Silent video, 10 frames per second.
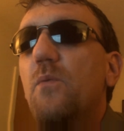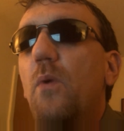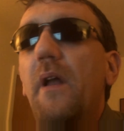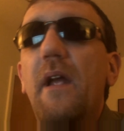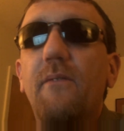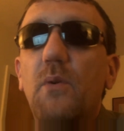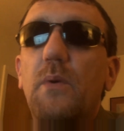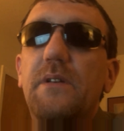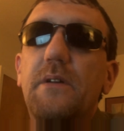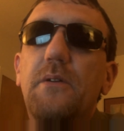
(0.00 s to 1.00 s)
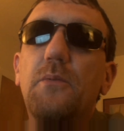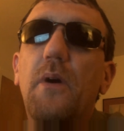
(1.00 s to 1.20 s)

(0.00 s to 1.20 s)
whatever we do,